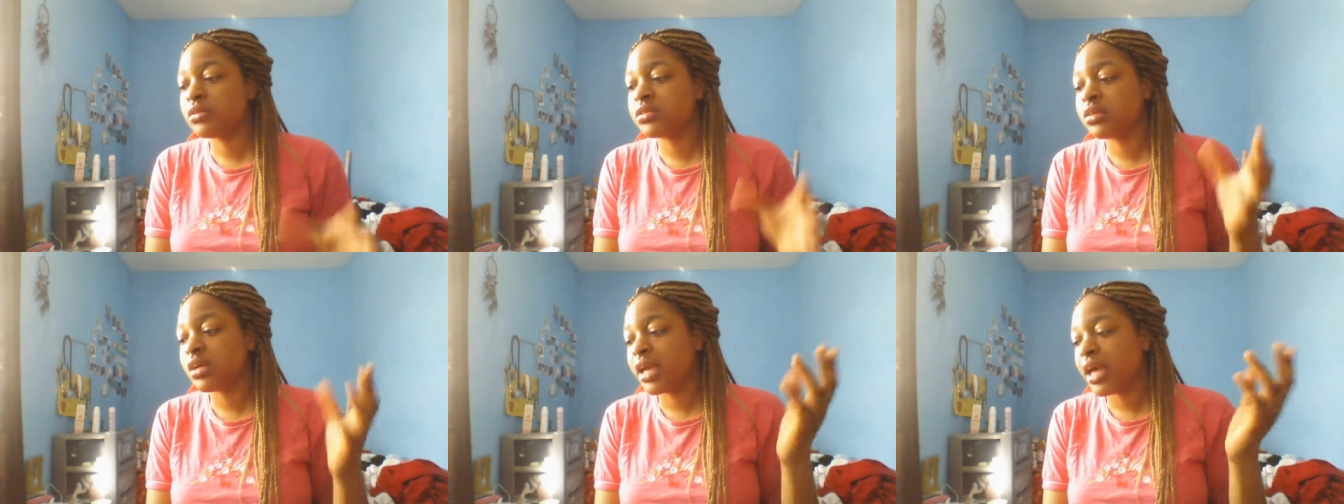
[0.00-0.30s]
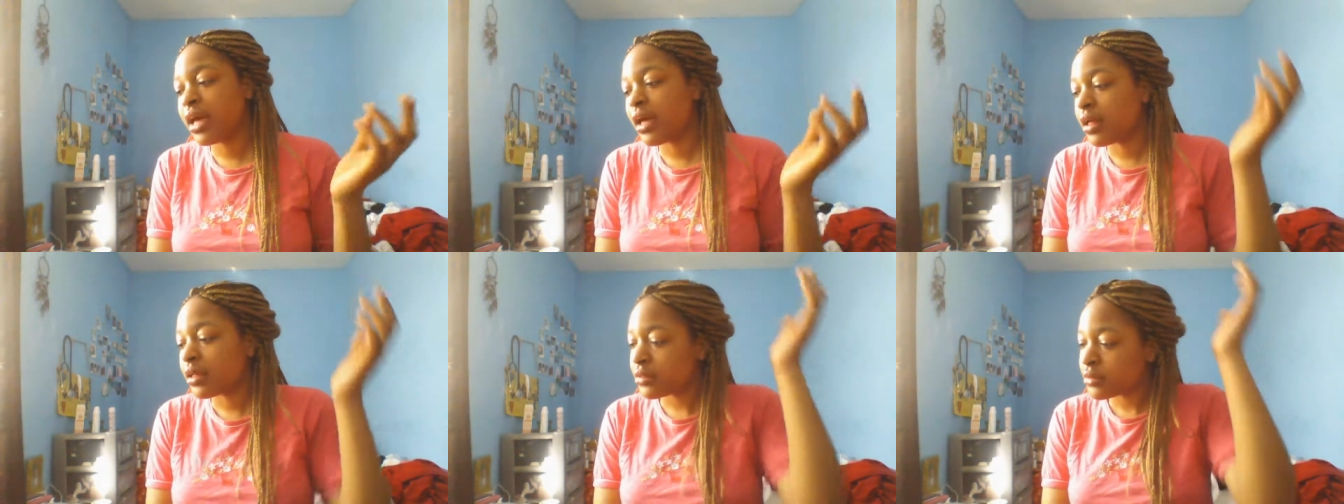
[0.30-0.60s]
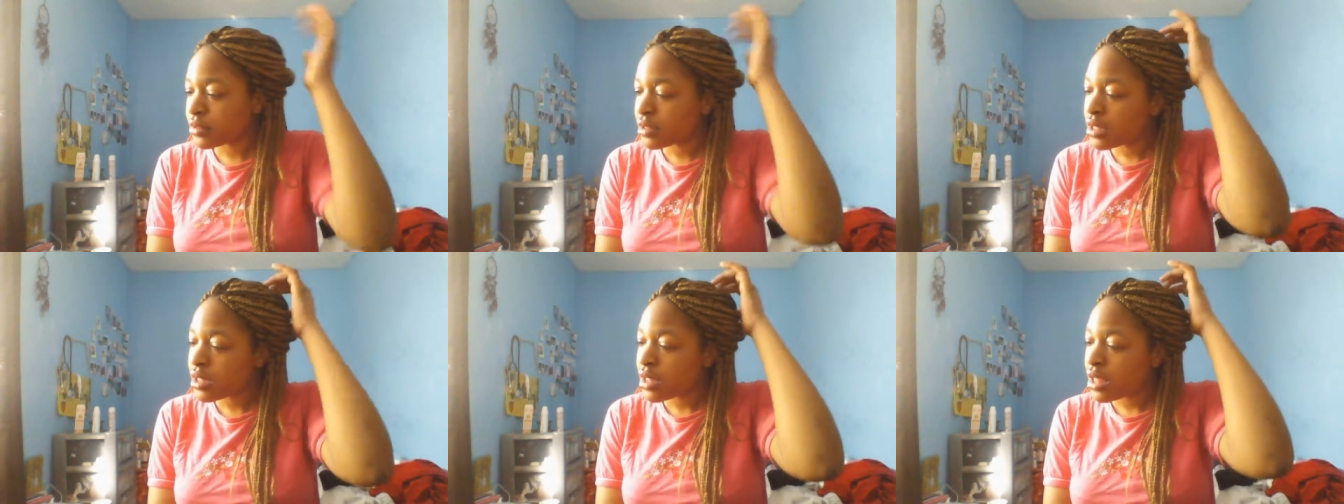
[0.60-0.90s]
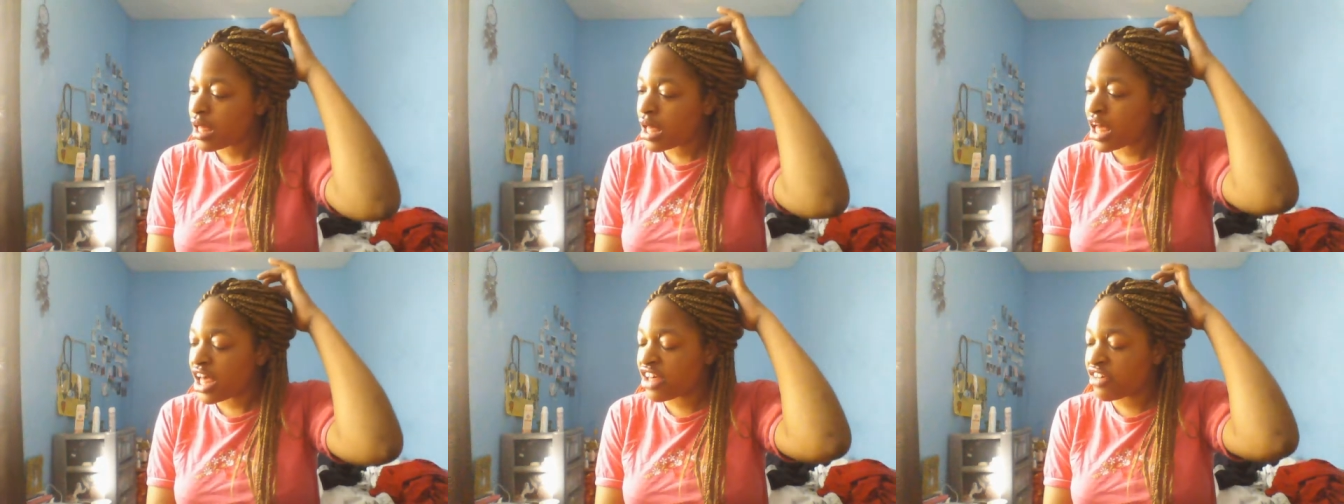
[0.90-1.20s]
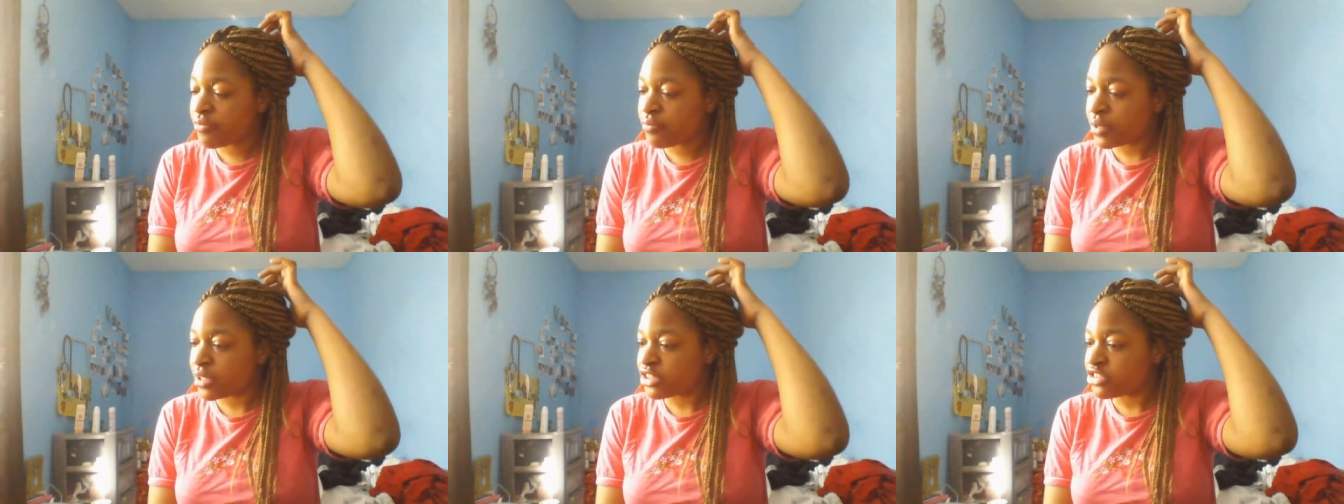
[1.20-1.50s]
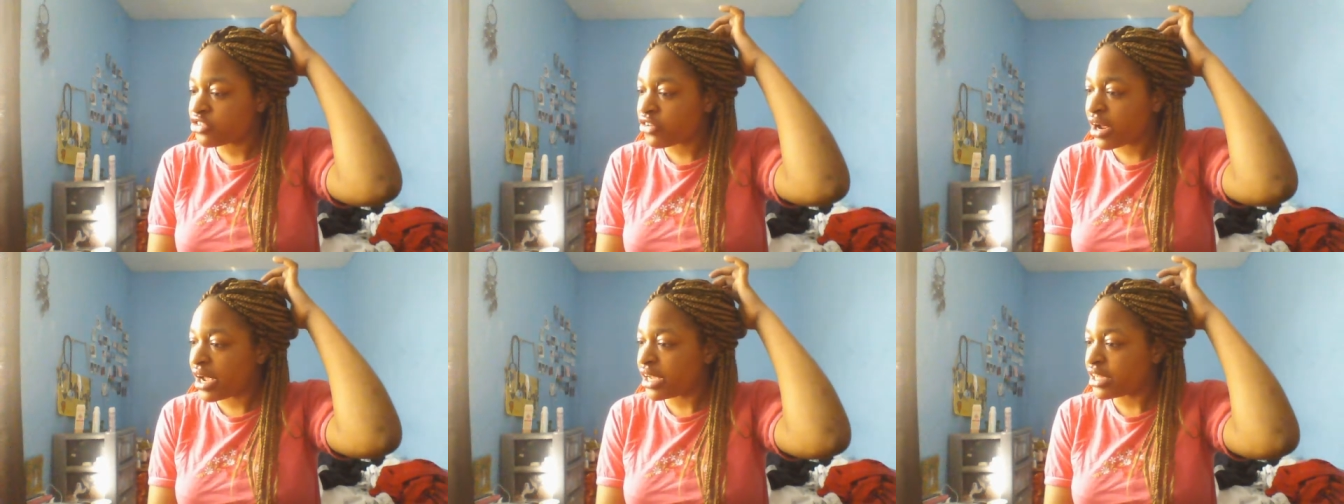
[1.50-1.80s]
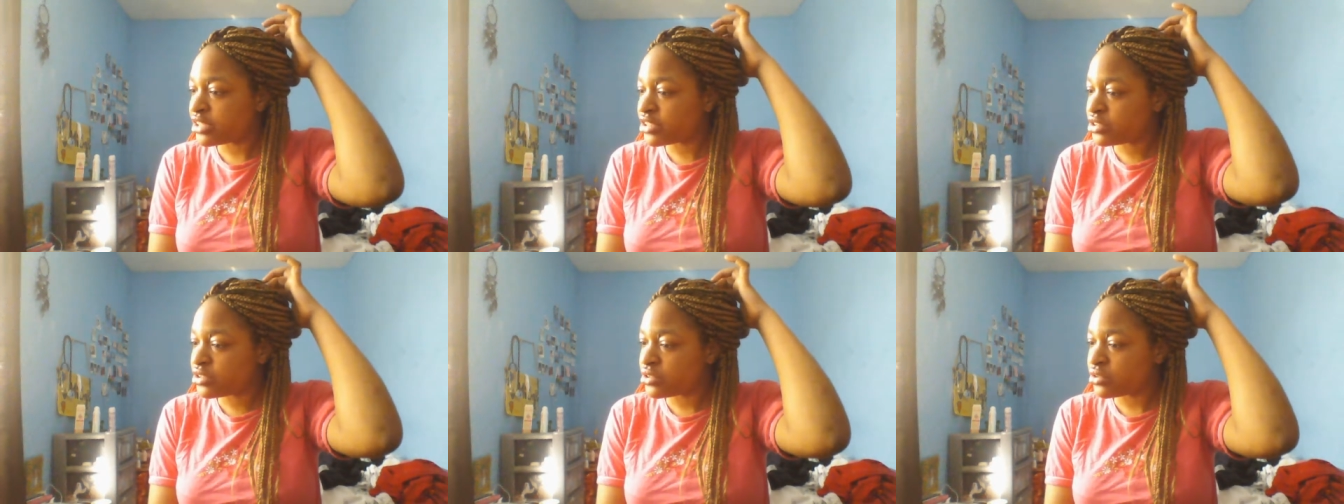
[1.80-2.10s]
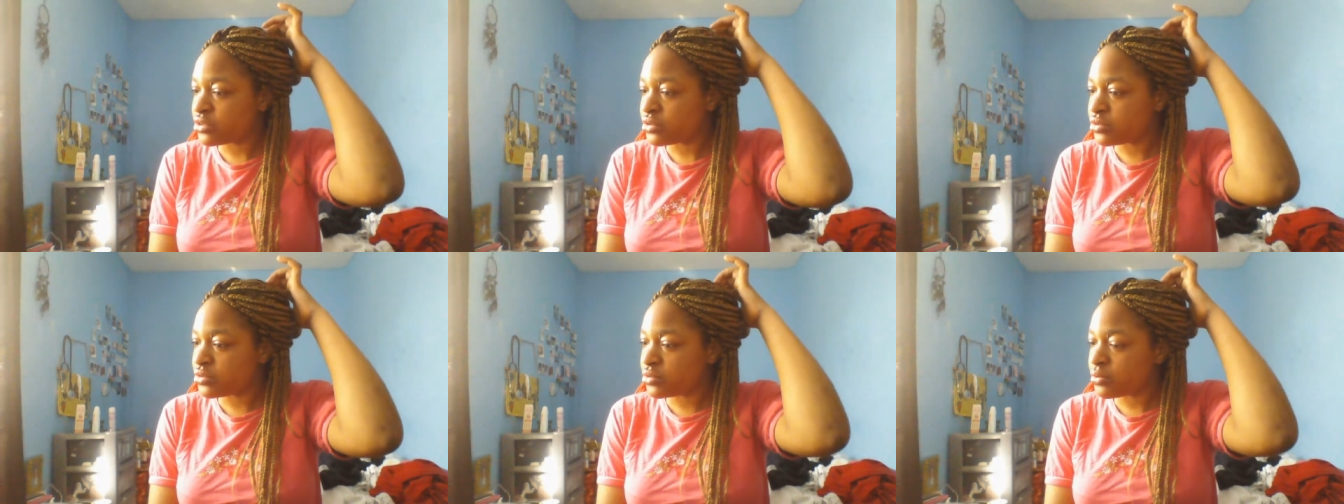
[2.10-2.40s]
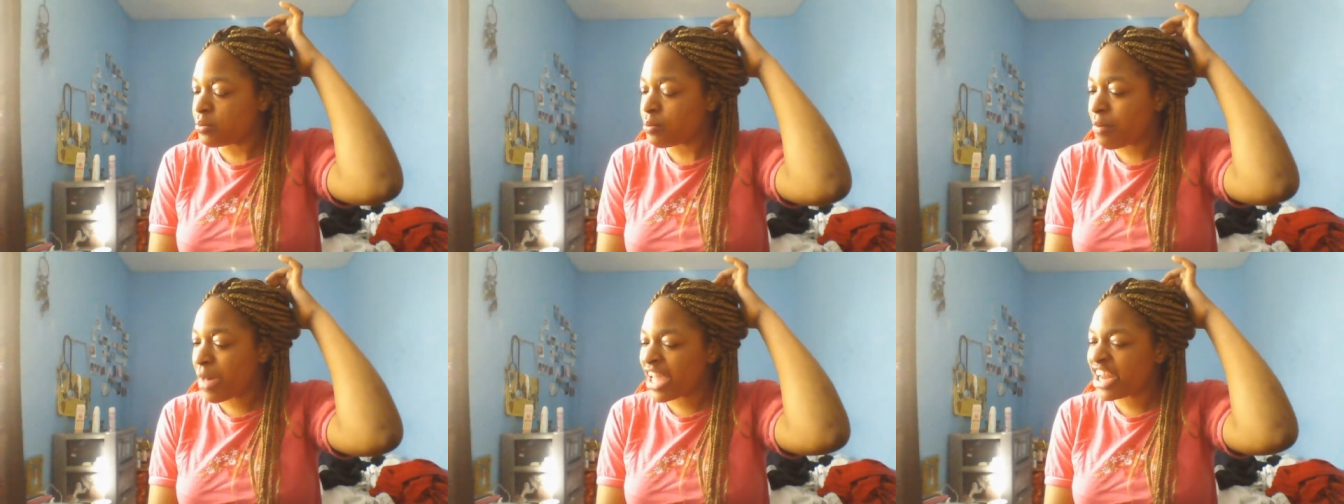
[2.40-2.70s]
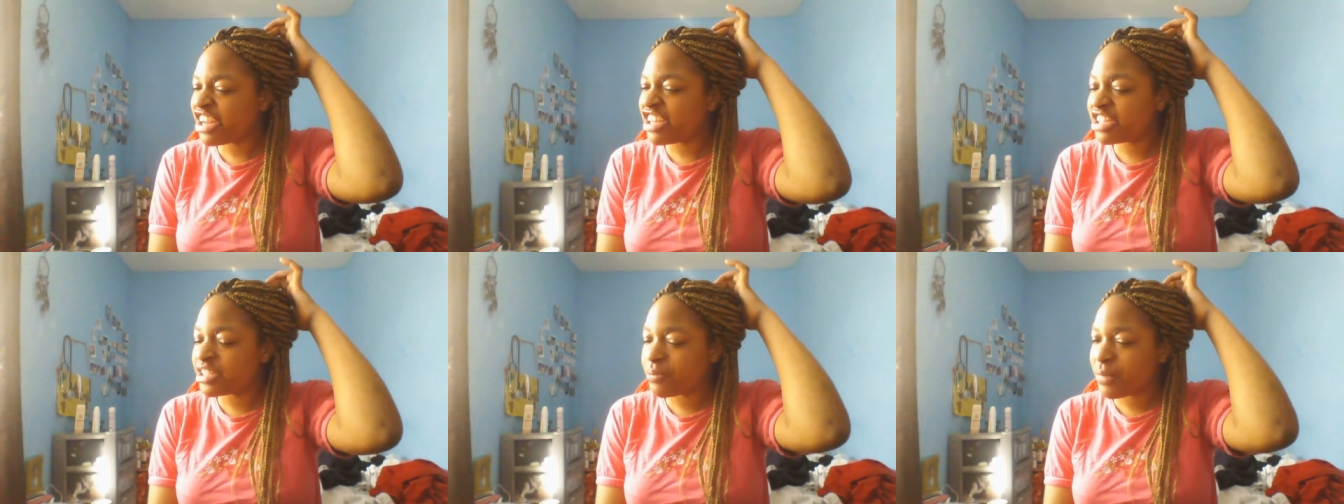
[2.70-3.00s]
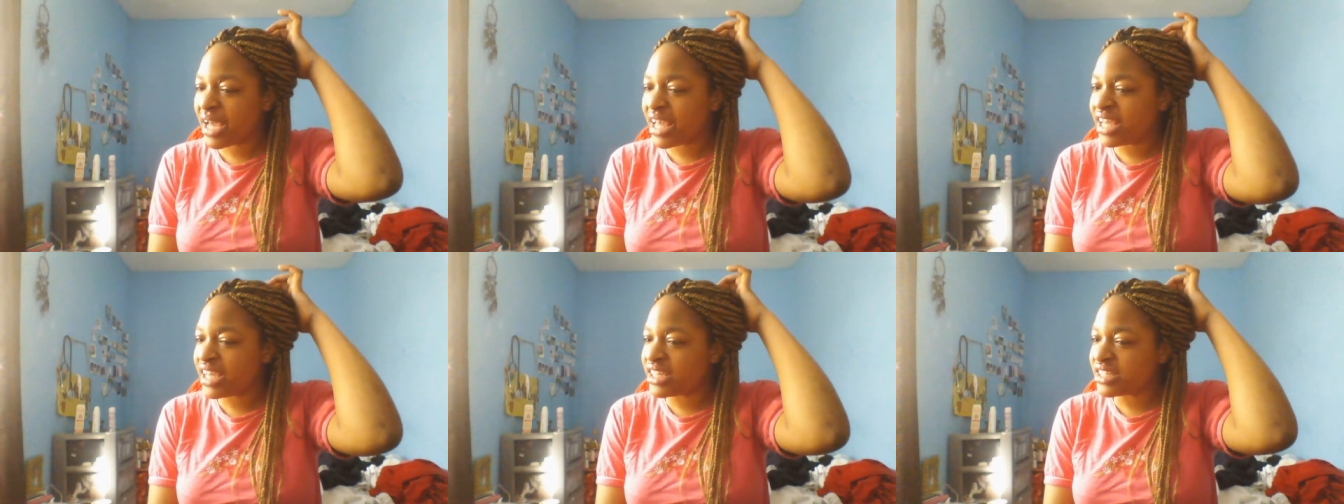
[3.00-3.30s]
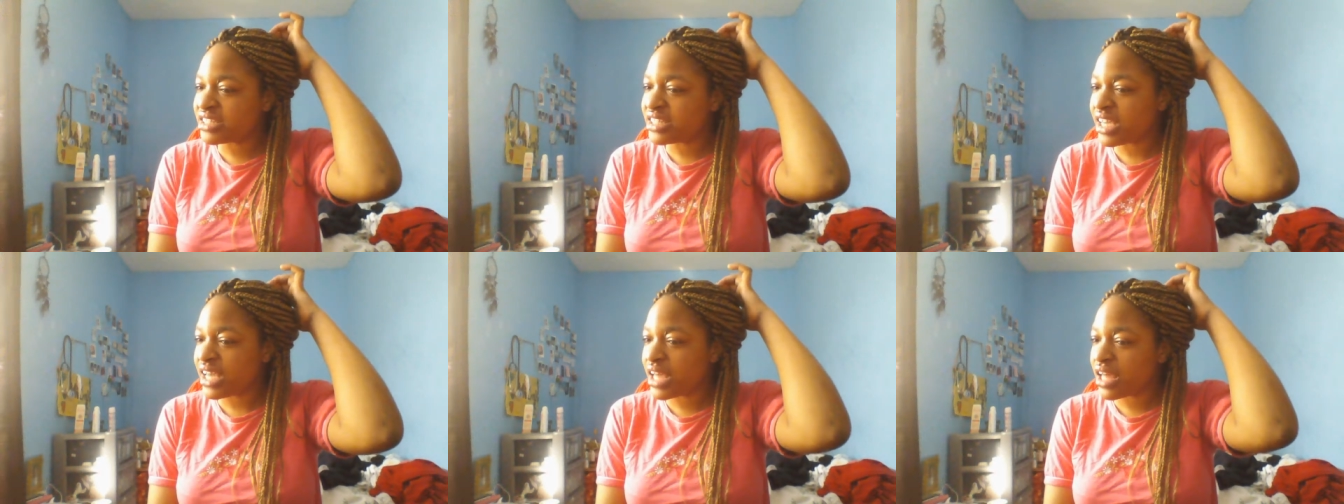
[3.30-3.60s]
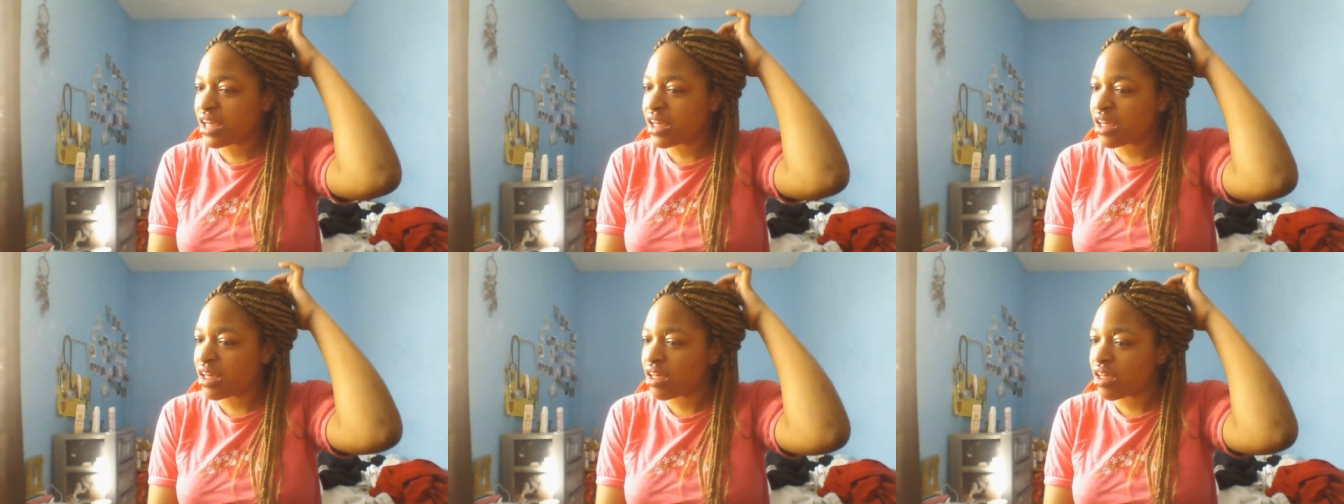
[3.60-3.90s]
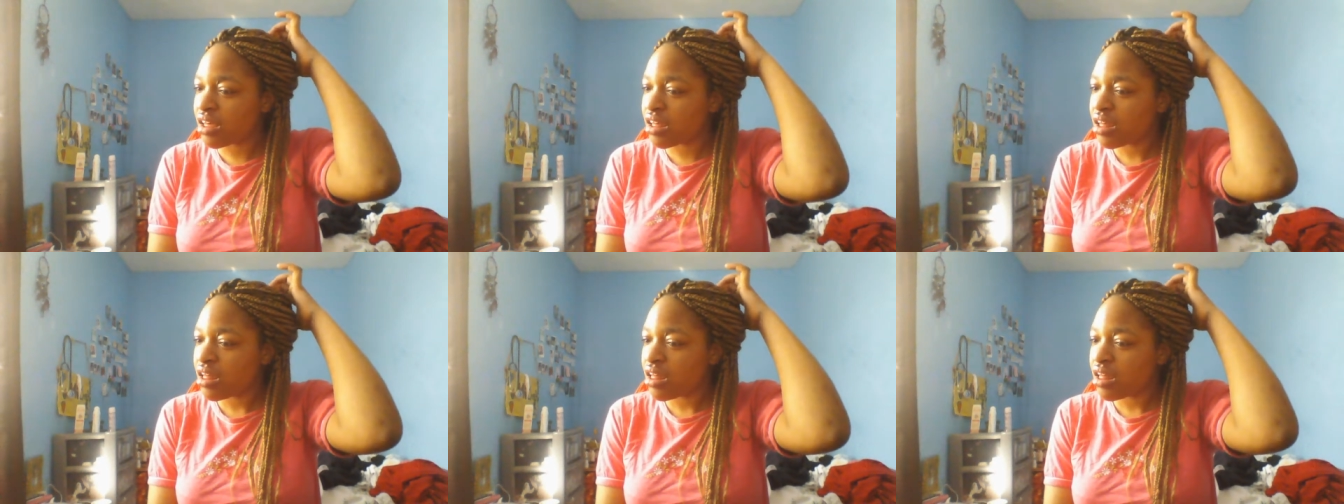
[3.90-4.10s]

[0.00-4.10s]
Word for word: so yeah, I have been trying to manage my eating